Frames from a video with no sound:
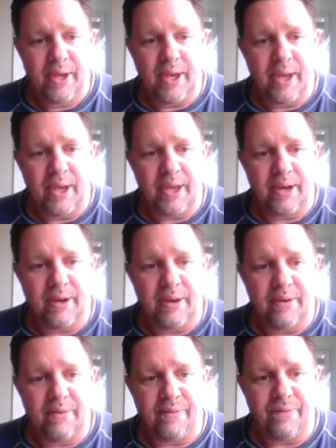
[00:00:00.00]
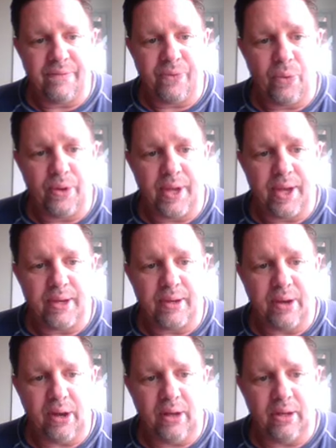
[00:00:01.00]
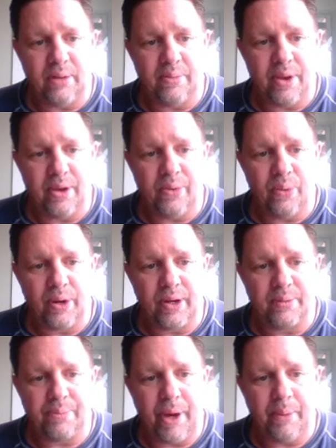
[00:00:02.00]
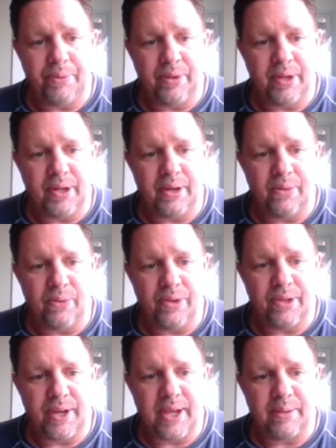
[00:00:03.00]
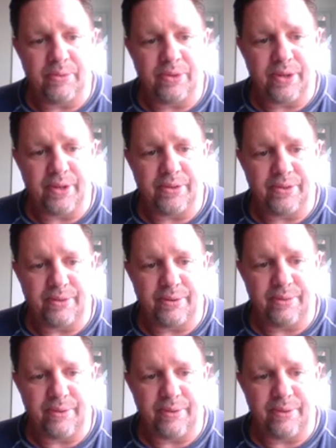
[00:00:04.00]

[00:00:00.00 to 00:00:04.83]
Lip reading: And for that column, we're going to populate it with the names list.